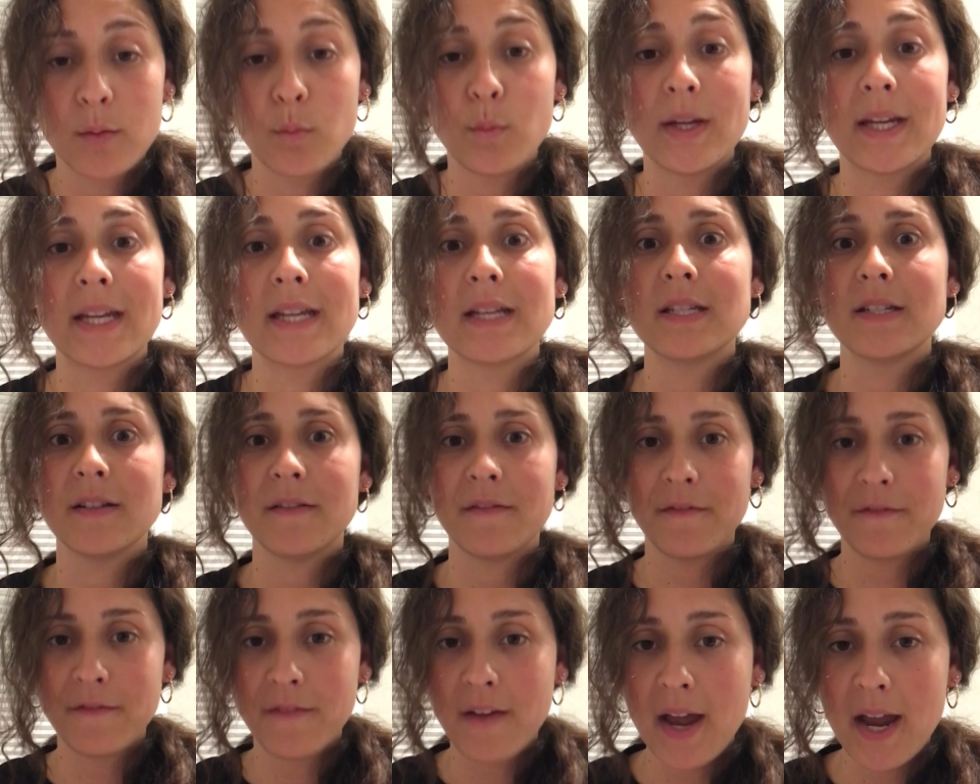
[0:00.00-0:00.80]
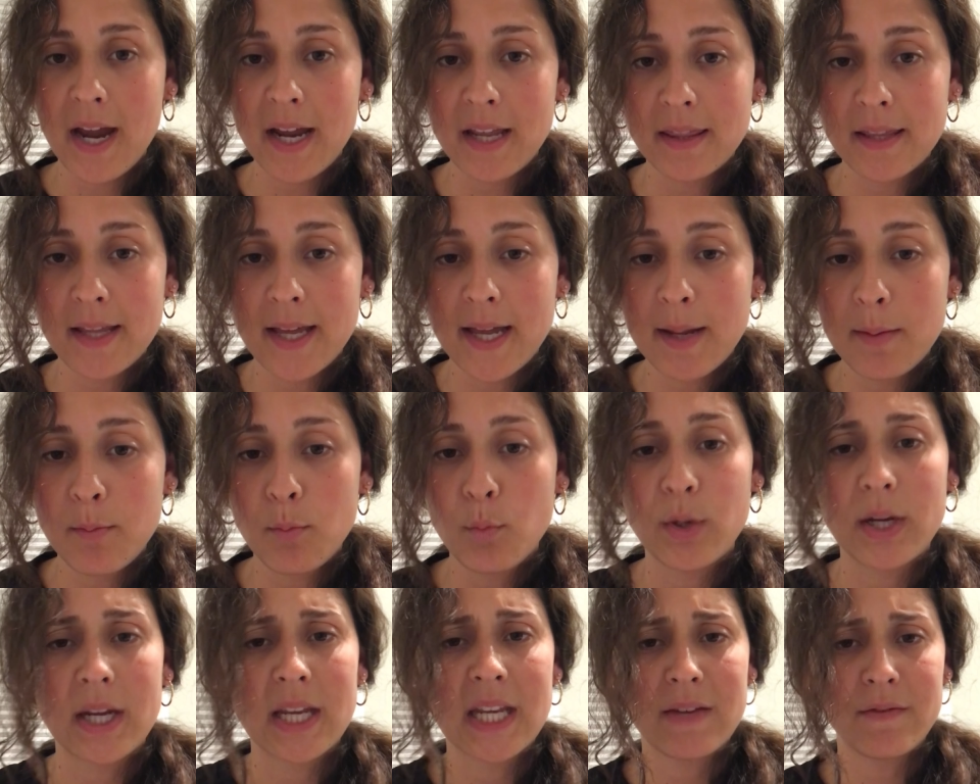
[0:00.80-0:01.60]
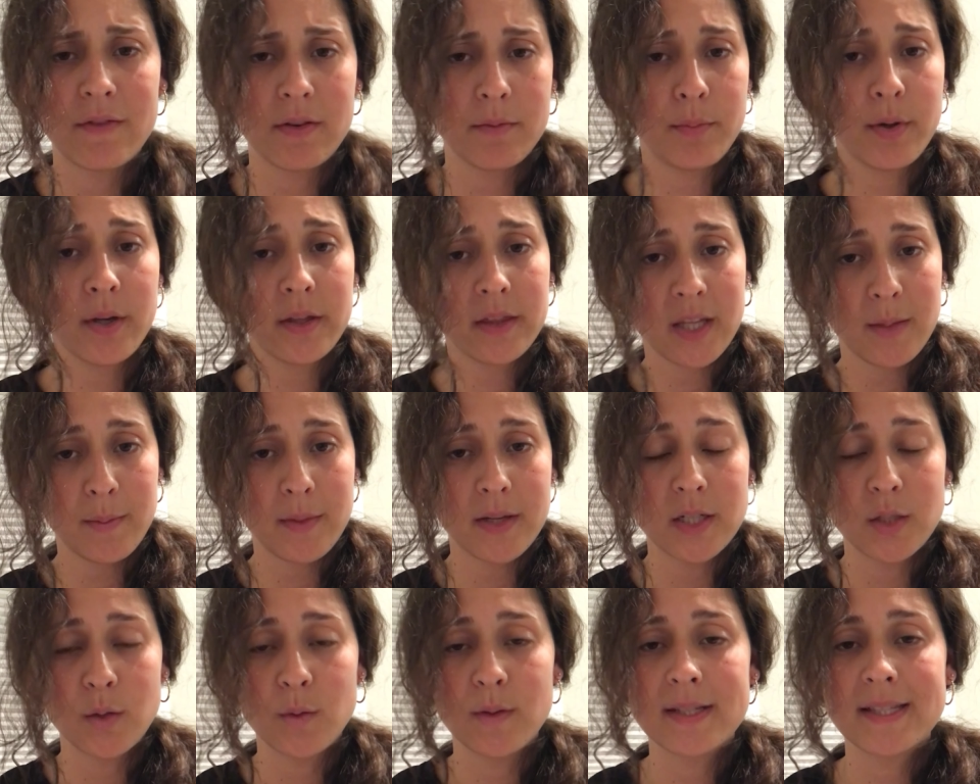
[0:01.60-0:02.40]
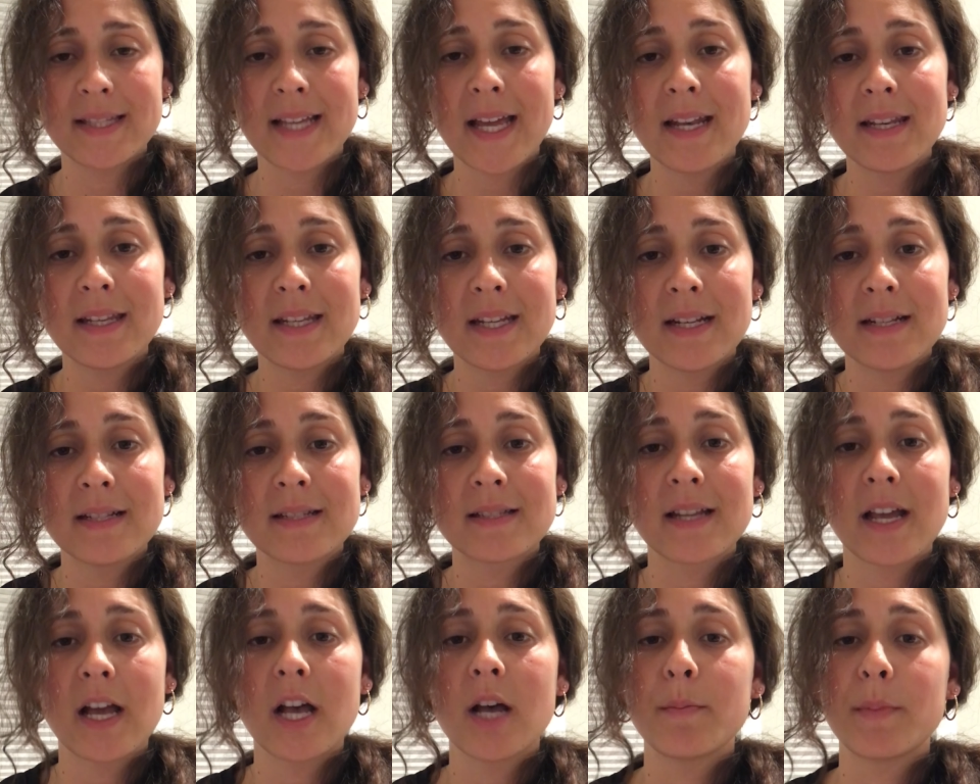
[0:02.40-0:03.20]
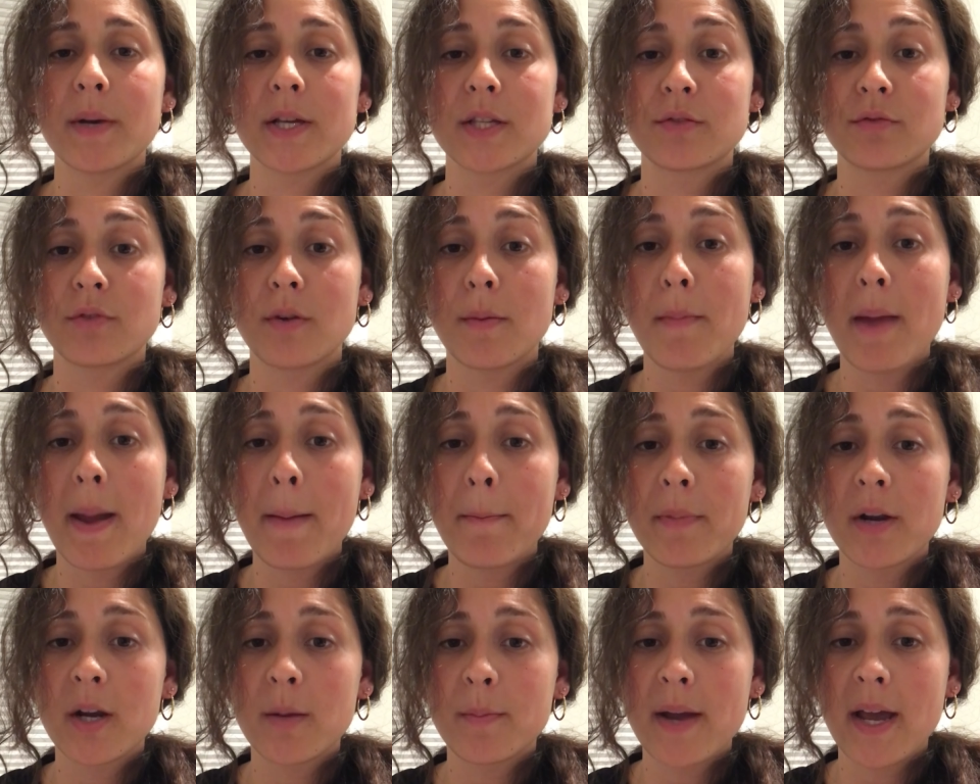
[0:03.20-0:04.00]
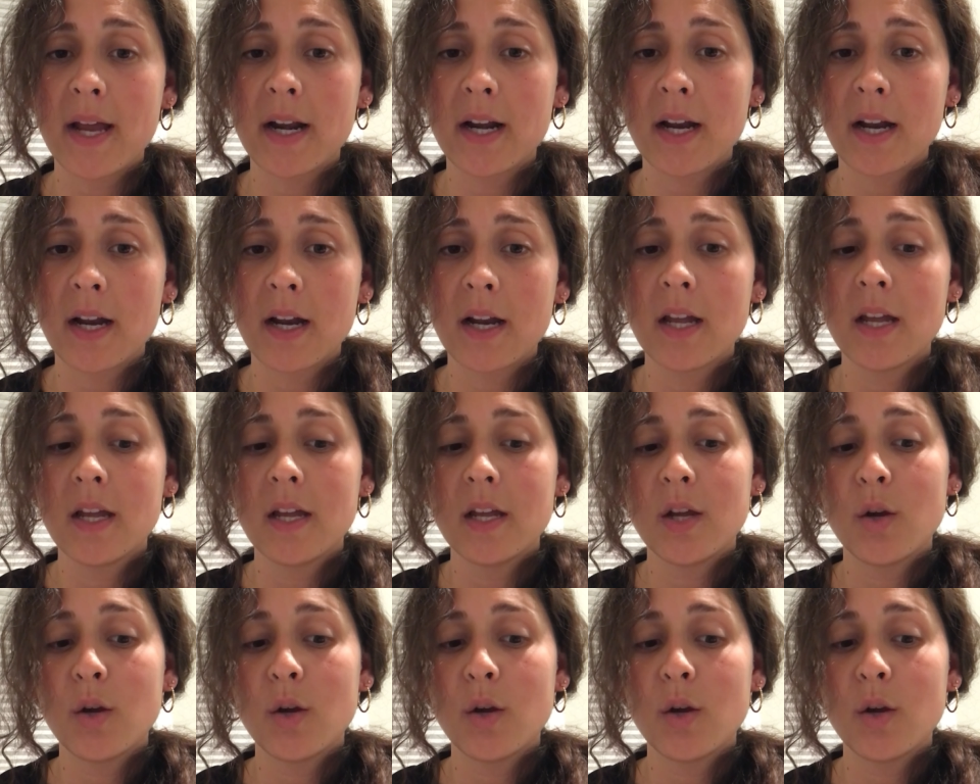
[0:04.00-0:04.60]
We can define them. We could even put them into a sentence to help us remember better.